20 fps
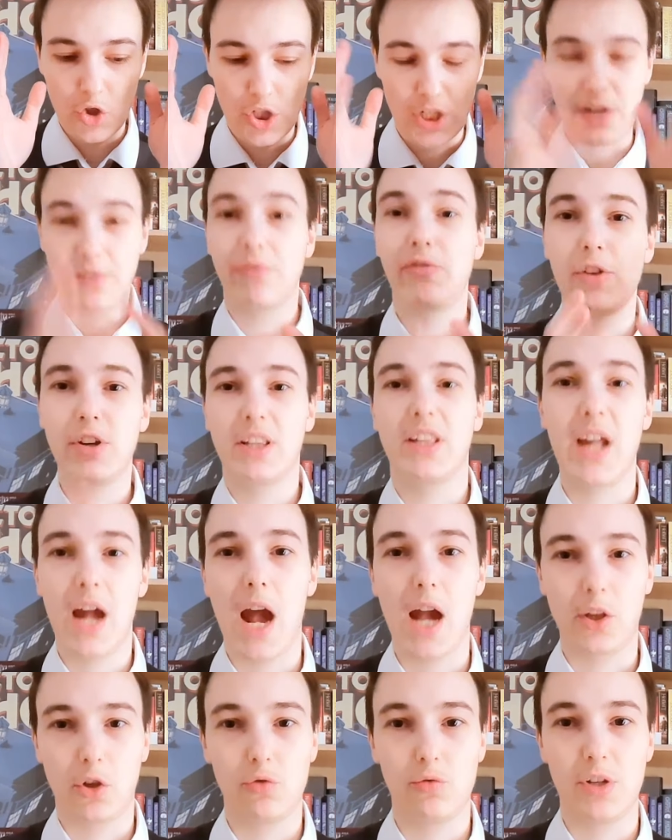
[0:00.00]
different
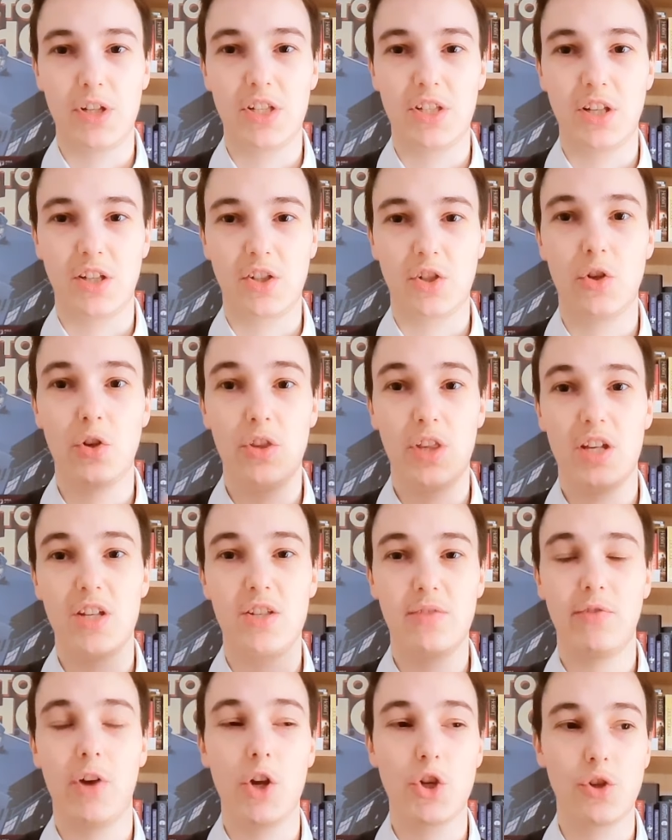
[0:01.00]
characteristics to this
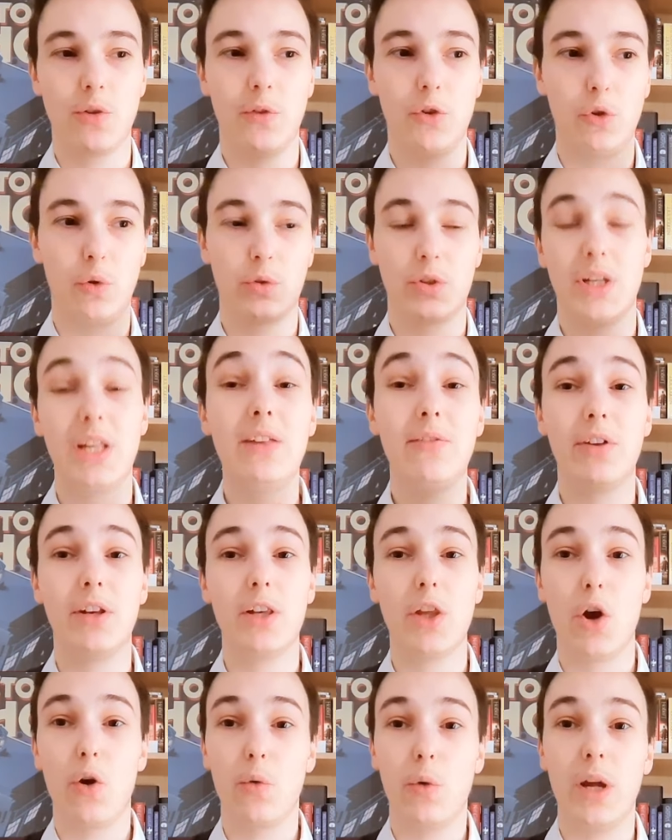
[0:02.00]
version of the Doctor, even
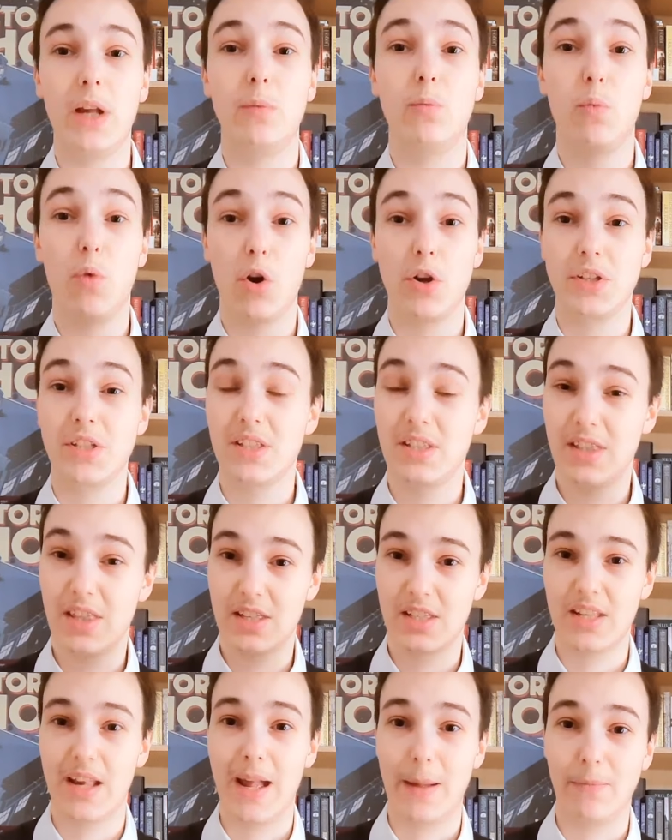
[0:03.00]
though it was the
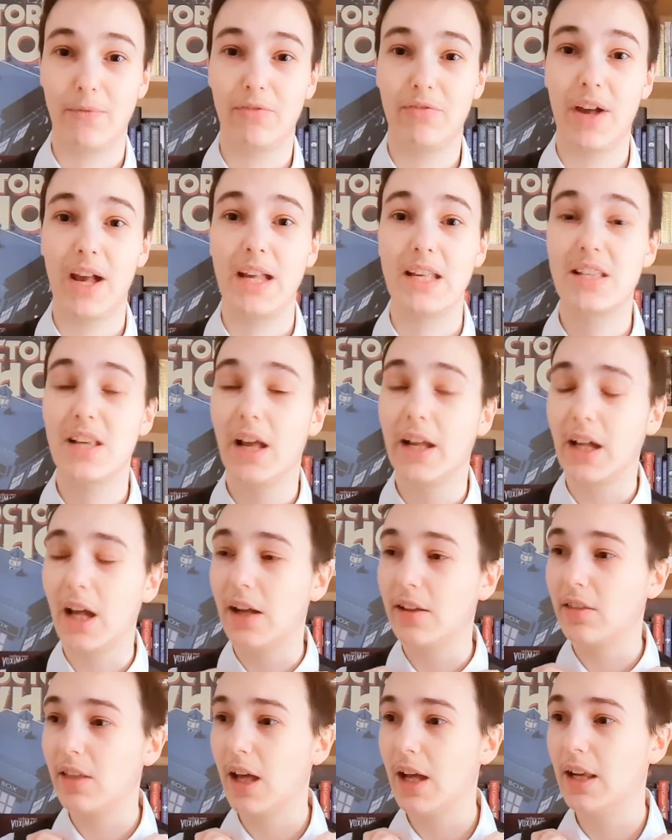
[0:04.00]
same face. Like
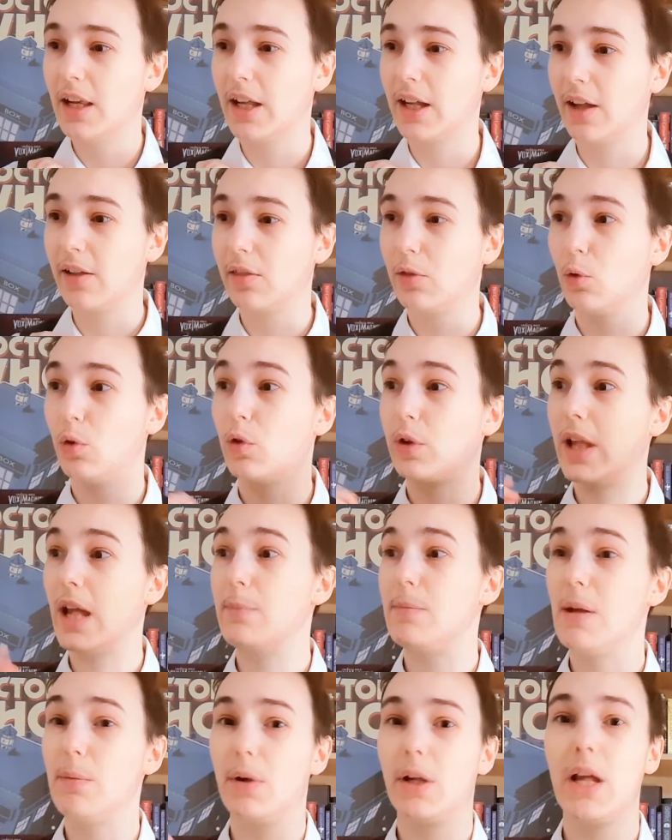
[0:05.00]
I, like I thought, okay,
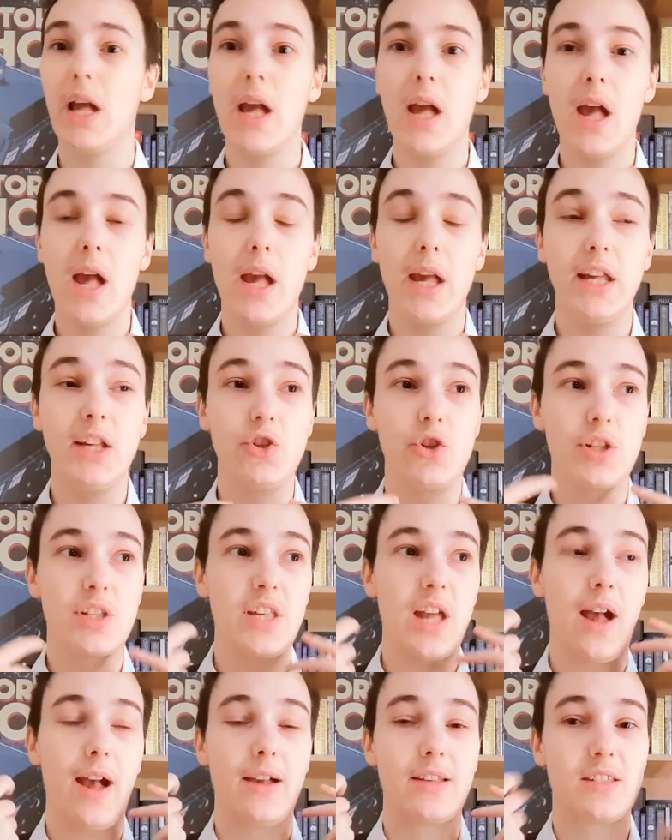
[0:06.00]
maybe he just
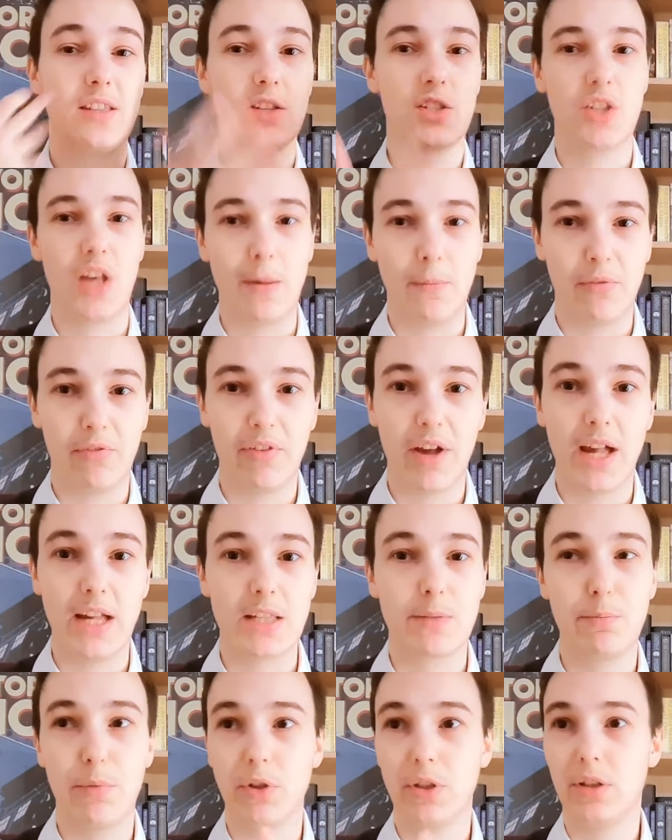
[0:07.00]
has the same face,
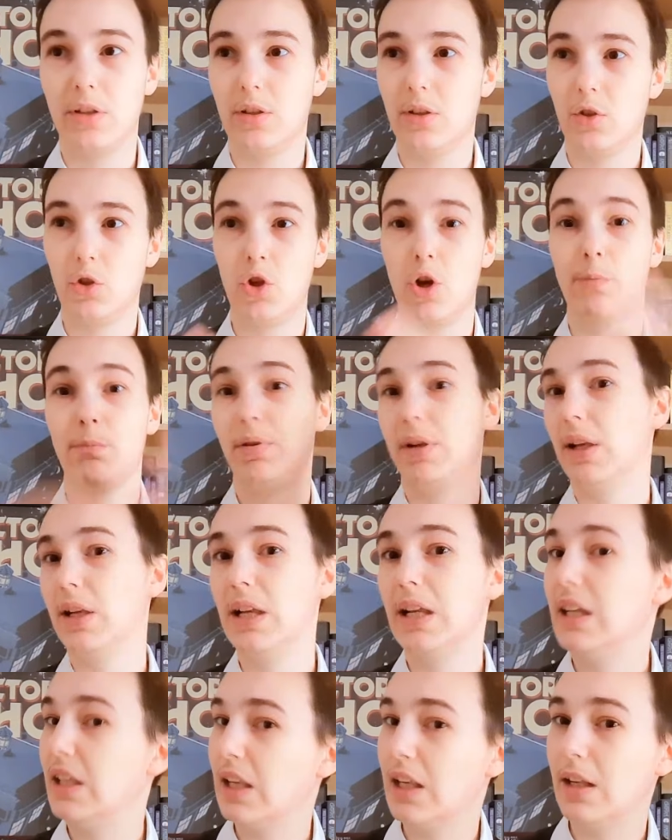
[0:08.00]
but
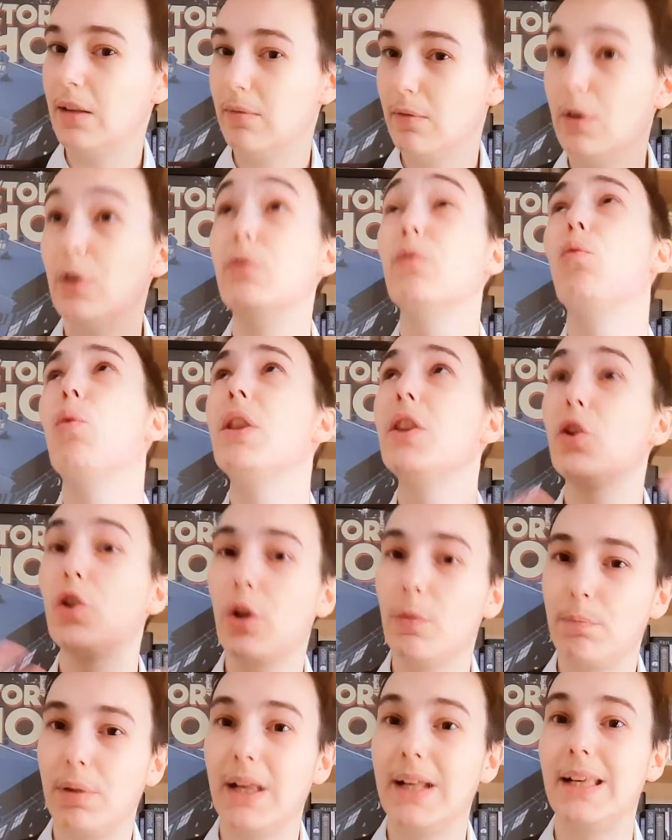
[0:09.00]
completely, well, not
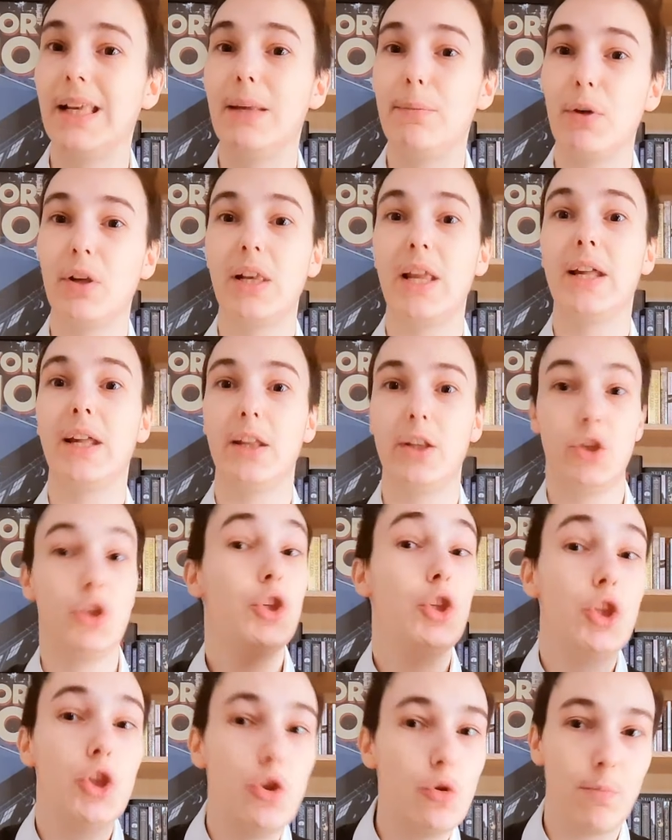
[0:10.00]
completely, but like
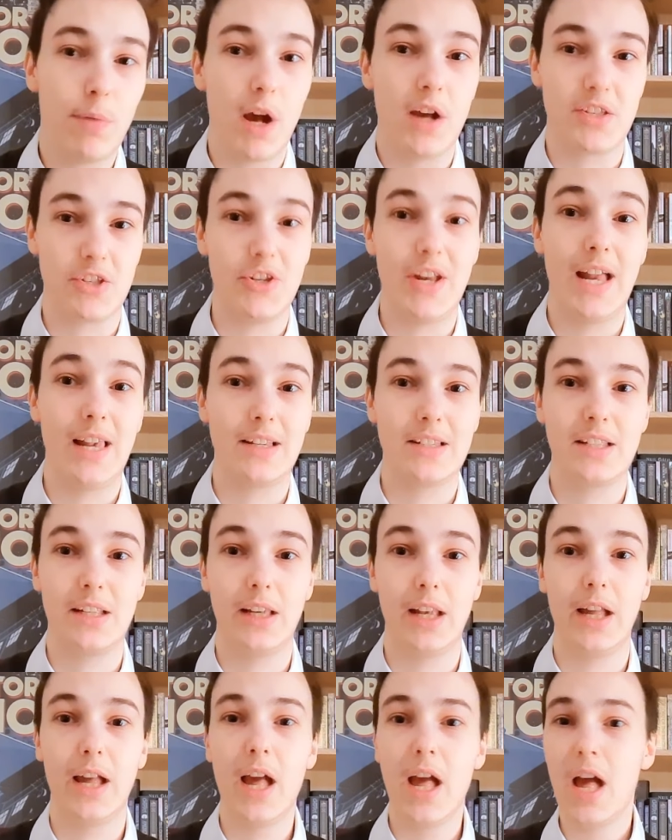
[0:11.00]
new personality.
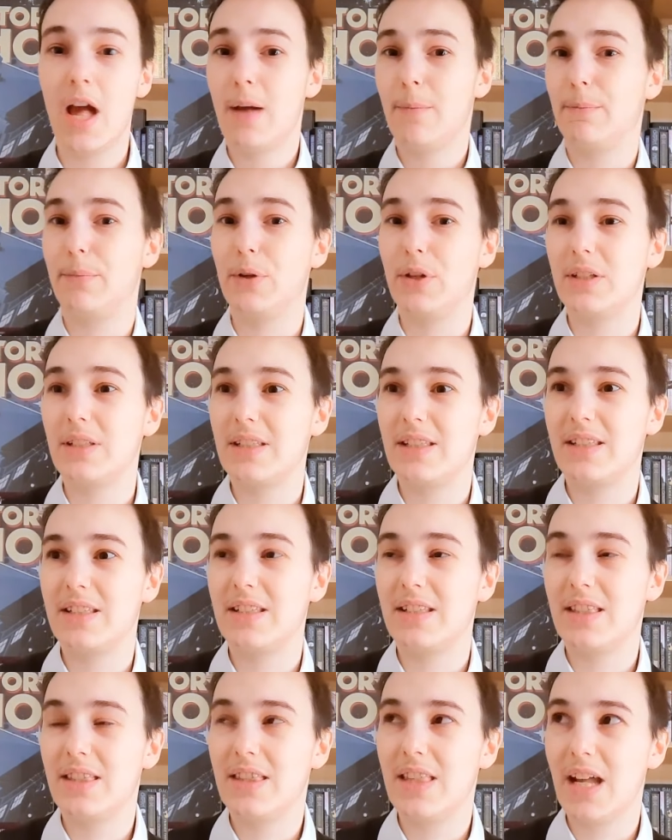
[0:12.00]
Like, but
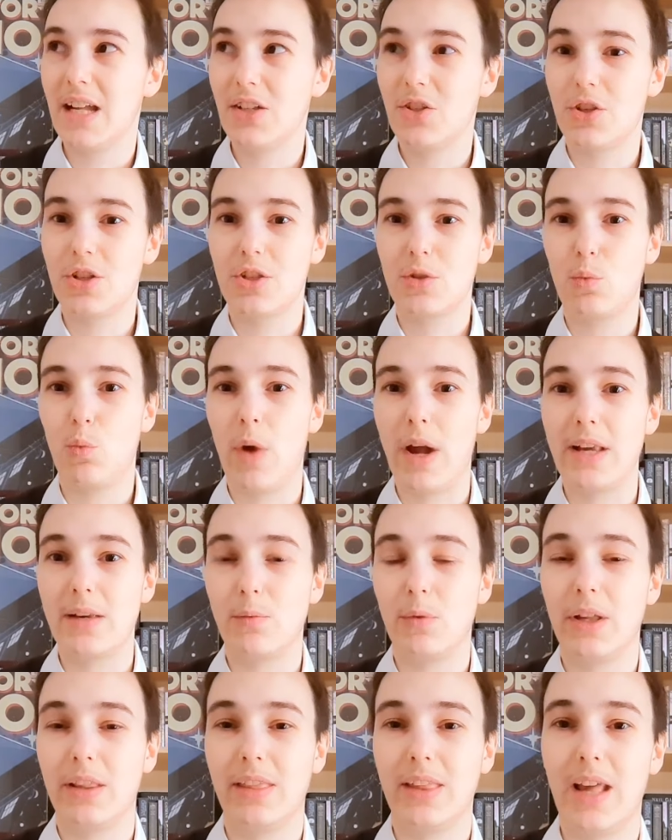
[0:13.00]
they just went
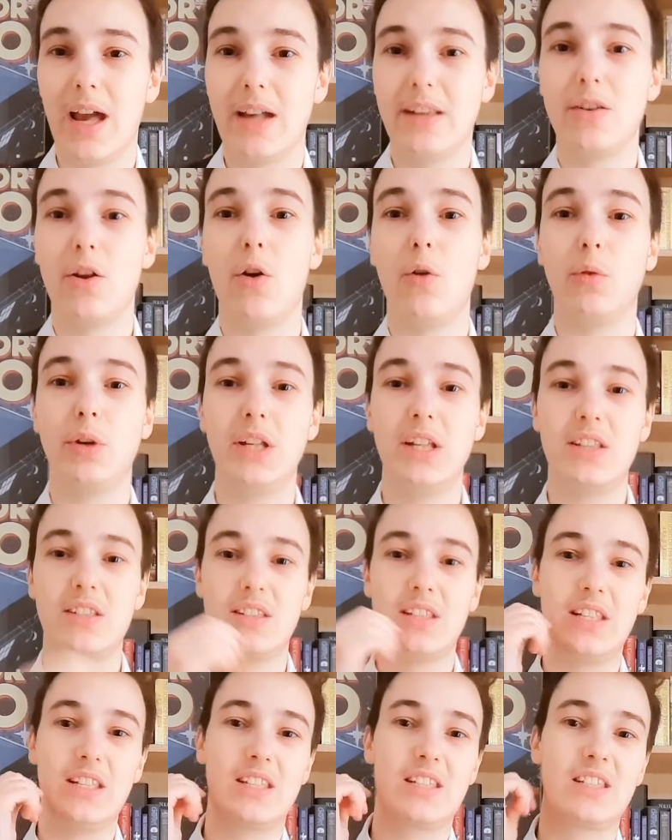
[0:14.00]
with, yeah, no, he's
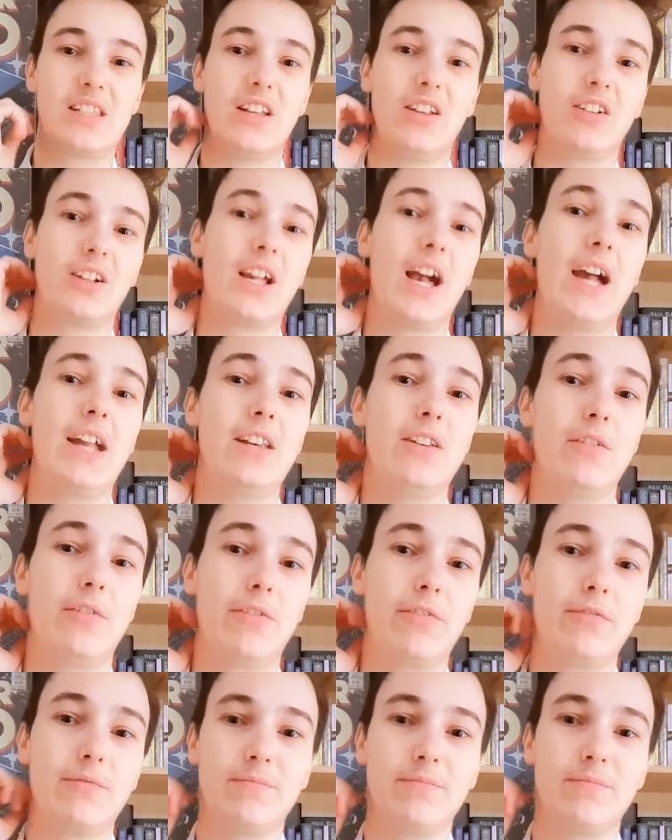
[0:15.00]
he's still kind of,